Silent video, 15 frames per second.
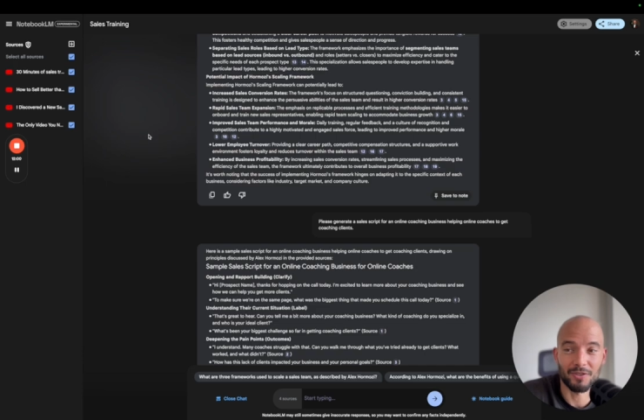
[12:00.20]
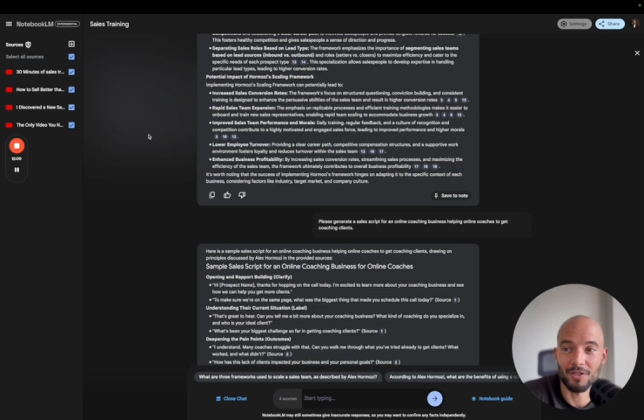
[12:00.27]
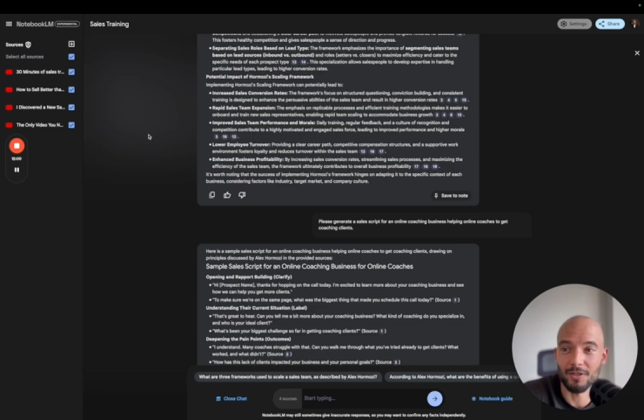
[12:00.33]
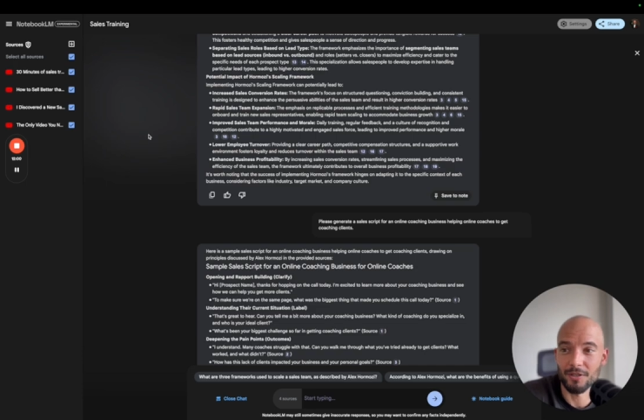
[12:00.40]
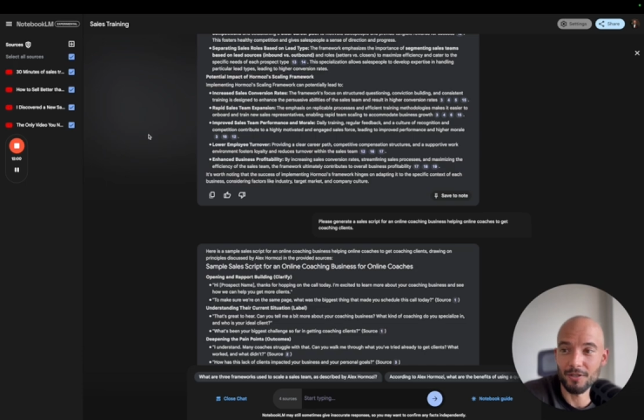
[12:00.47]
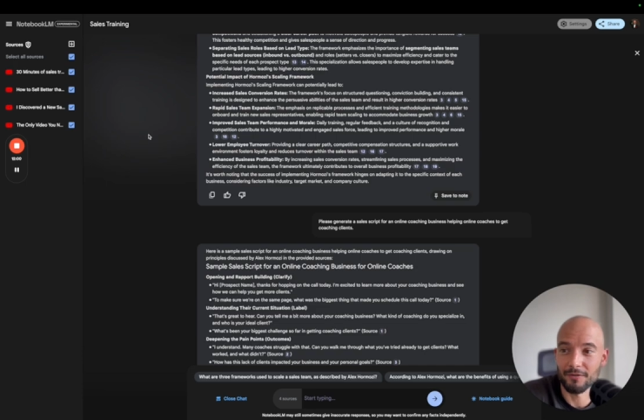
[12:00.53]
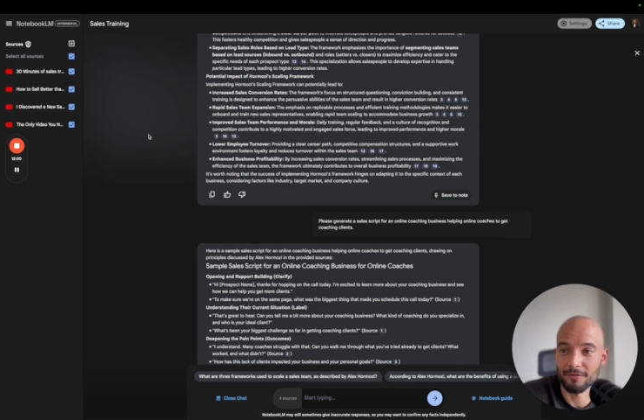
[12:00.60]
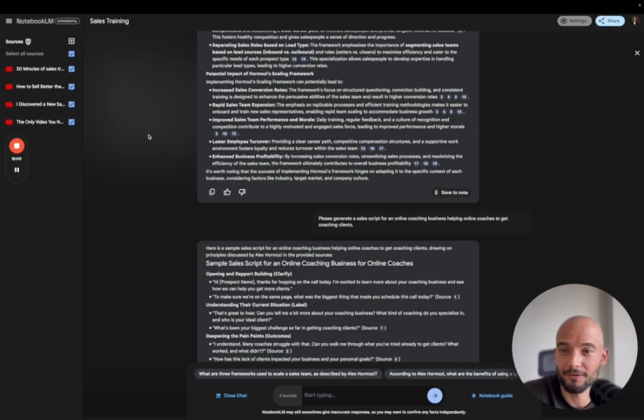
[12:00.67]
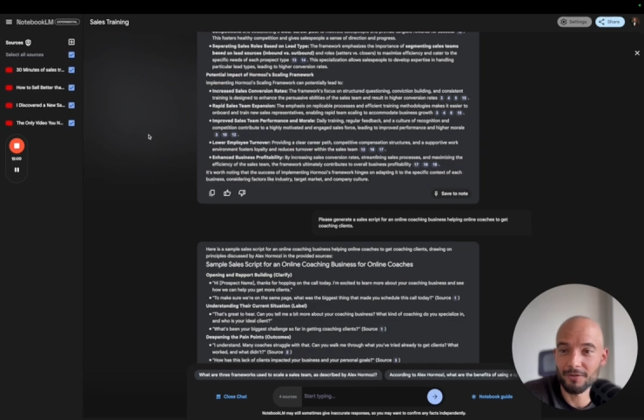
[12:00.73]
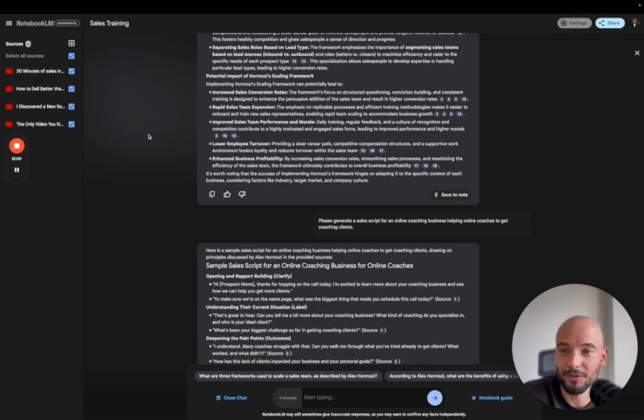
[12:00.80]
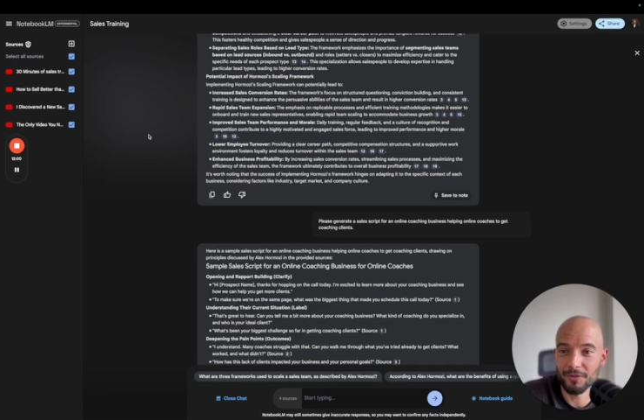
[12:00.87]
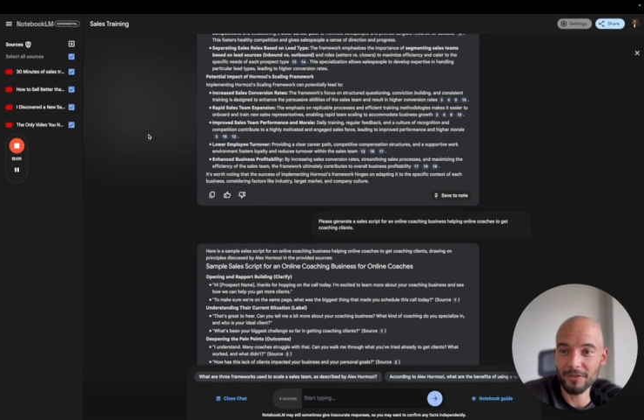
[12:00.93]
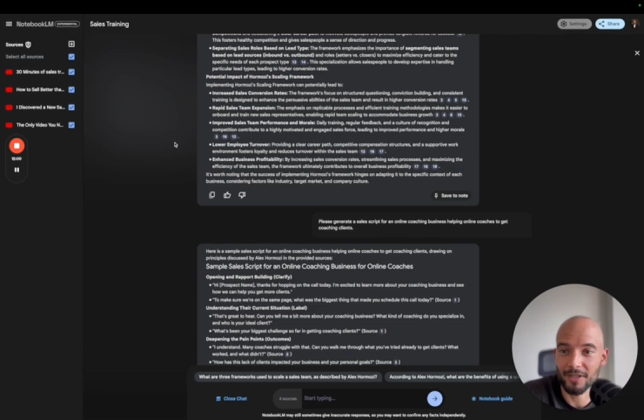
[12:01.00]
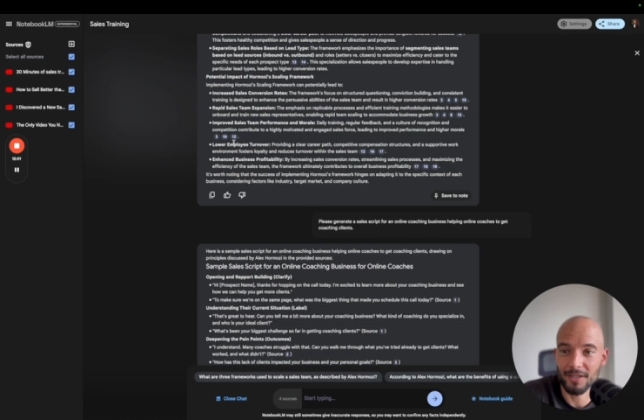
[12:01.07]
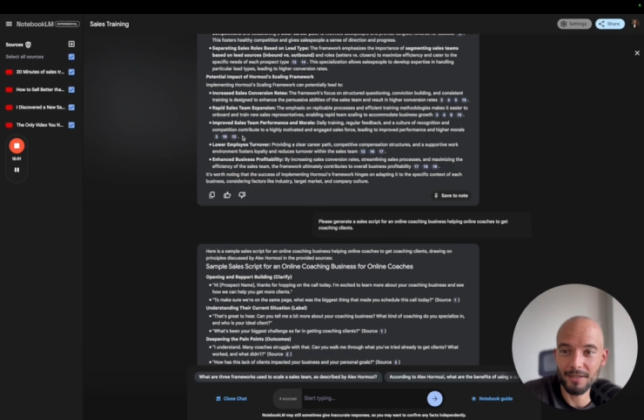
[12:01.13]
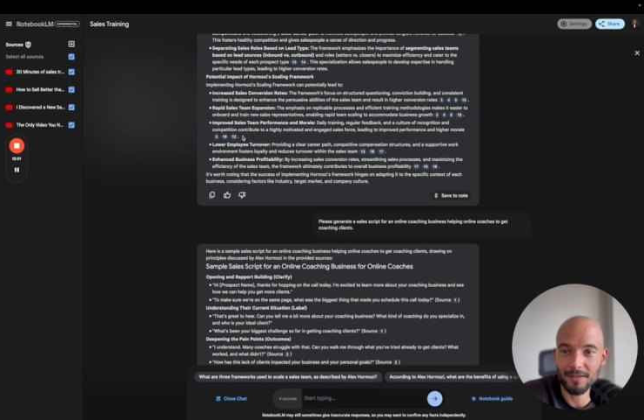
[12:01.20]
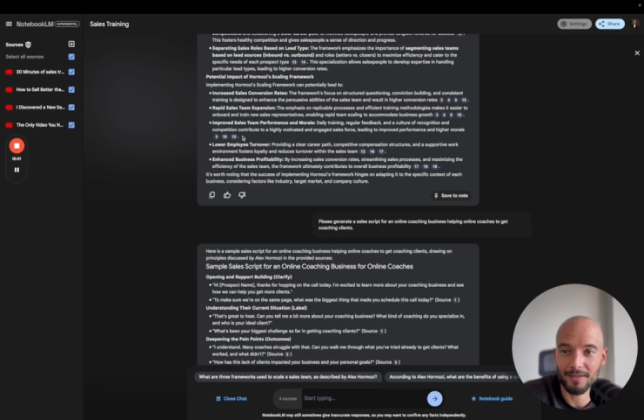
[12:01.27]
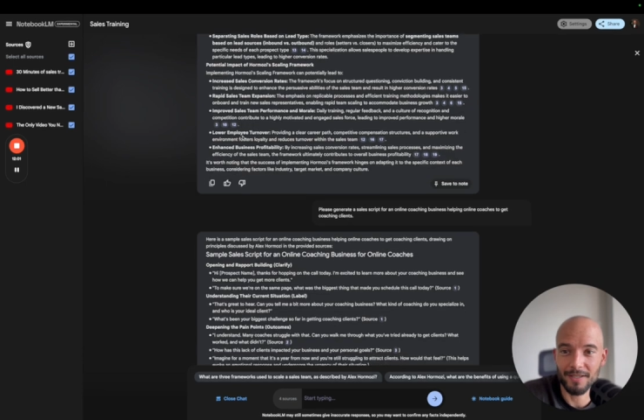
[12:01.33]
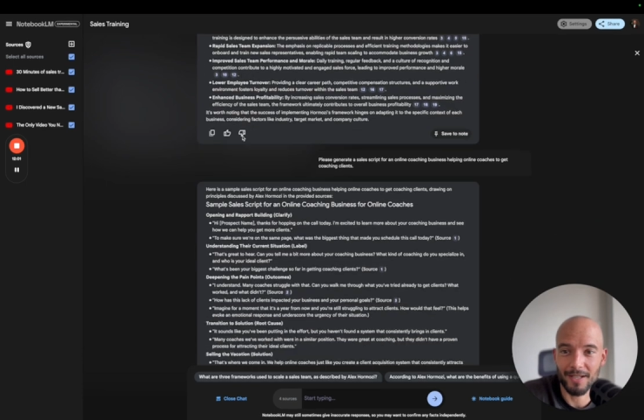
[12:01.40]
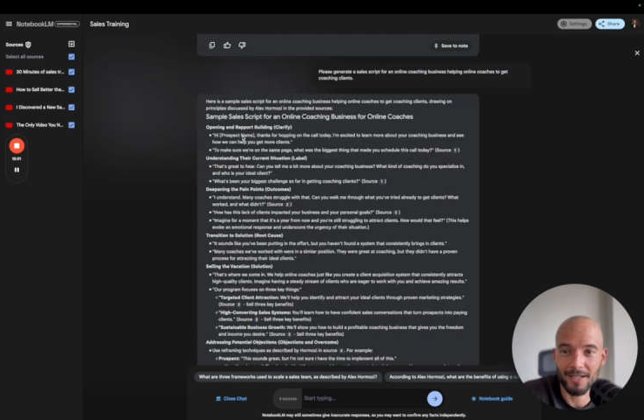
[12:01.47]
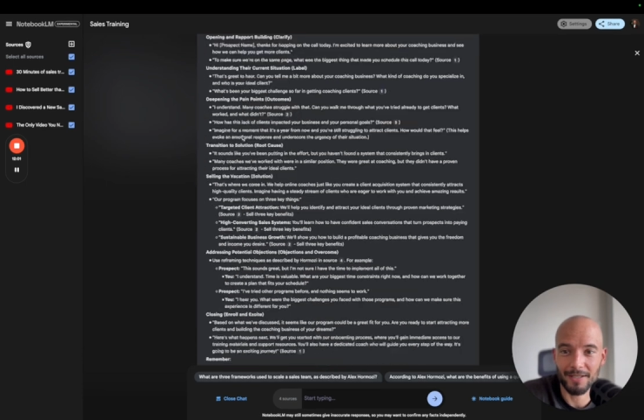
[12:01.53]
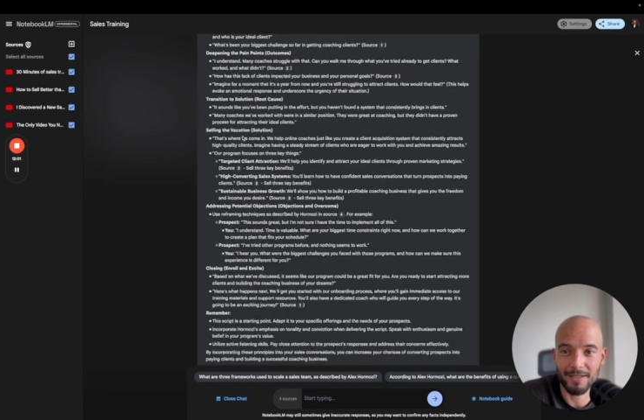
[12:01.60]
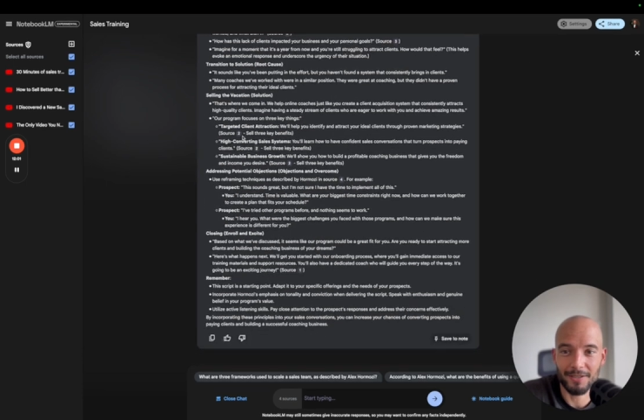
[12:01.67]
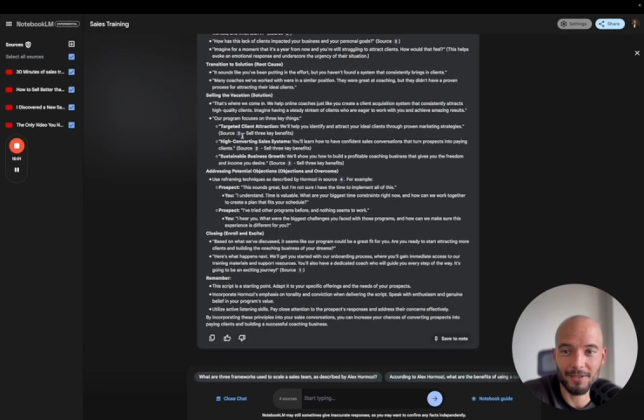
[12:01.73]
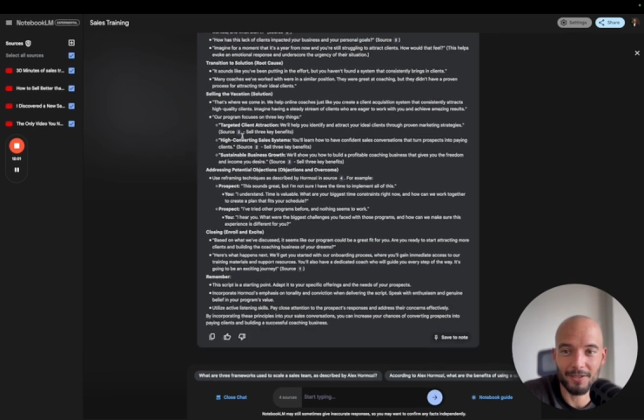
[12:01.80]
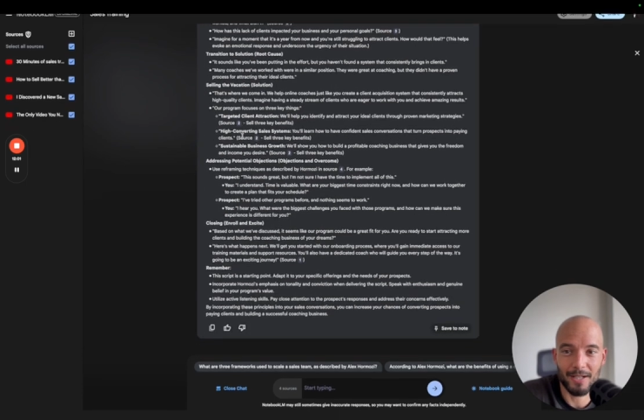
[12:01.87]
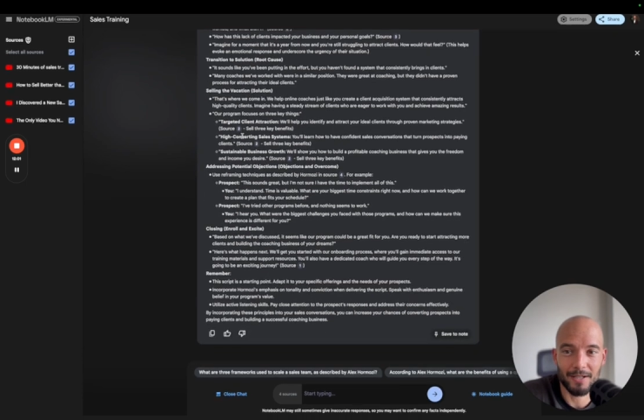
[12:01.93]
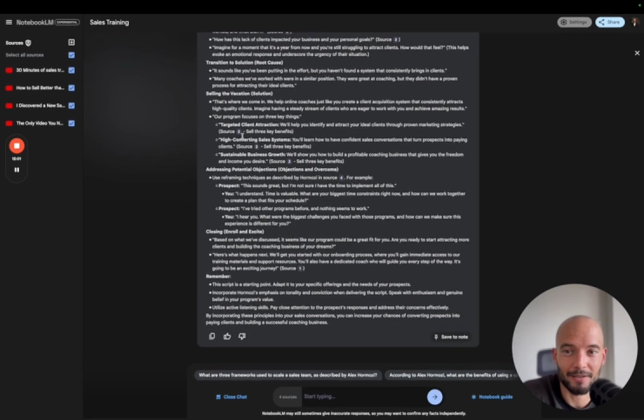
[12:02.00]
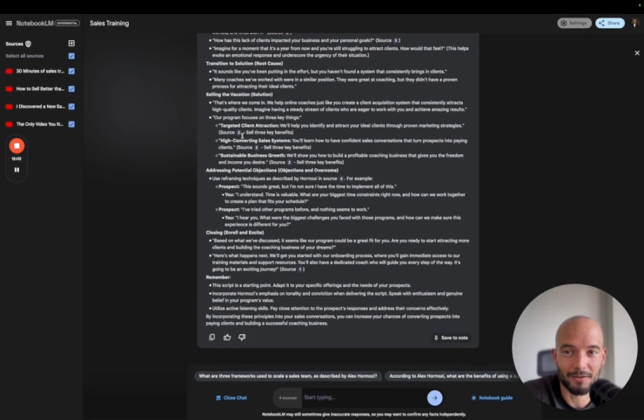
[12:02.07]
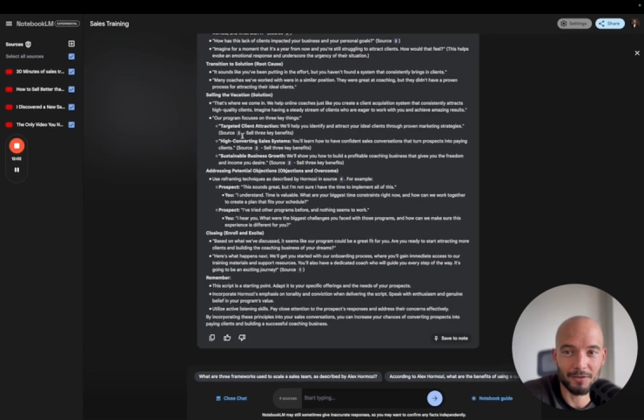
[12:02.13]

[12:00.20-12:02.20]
of content that I didn't have